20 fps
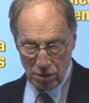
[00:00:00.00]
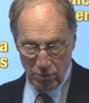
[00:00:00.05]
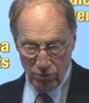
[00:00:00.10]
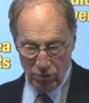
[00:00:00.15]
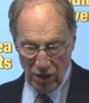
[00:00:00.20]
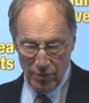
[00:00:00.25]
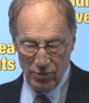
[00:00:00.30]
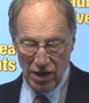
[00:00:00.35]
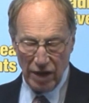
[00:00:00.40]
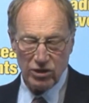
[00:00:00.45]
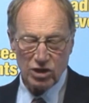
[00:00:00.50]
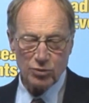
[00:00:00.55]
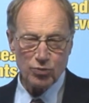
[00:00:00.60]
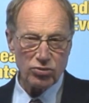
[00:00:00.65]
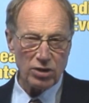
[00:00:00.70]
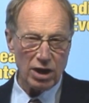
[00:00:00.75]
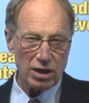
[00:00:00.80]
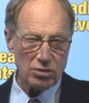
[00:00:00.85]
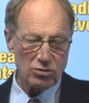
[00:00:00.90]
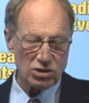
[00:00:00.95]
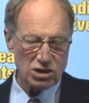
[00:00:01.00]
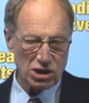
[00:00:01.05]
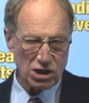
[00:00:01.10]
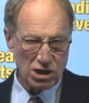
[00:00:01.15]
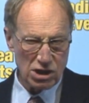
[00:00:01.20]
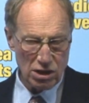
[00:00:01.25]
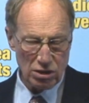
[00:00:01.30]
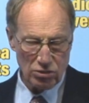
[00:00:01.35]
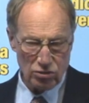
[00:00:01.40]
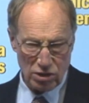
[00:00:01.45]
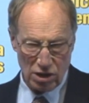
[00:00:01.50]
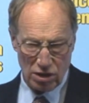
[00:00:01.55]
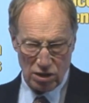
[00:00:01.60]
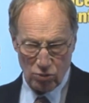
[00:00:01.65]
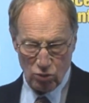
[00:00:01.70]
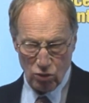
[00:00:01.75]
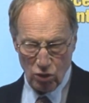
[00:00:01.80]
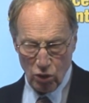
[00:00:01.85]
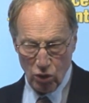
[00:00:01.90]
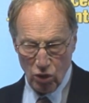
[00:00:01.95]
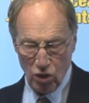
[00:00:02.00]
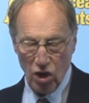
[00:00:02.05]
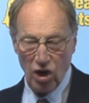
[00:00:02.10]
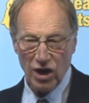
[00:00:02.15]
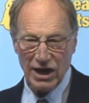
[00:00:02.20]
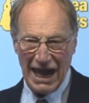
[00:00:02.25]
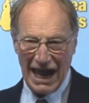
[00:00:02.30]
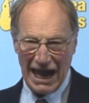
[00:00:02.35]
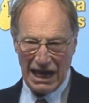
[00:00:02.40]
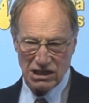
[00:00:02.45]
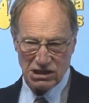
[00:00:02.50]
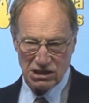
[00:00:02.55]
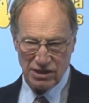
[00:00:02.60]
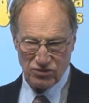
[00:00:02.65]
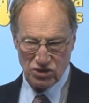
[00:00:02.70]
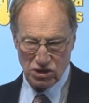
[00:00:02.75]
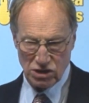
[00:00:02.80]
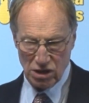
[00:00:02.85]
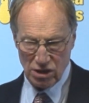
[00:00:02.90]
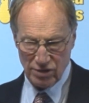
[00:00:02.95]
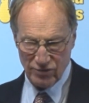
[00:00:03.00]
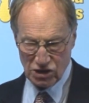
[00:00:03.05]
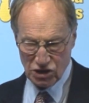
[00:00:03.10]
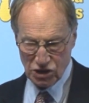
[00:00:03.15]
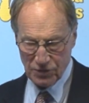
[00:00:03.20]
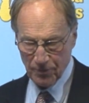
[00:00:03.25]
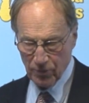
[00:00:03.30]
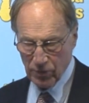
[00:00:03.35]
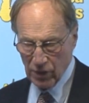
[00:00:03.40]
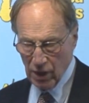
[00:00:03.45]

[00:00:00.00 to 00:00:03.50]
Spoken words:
My mother's brother was killed in the war on active service.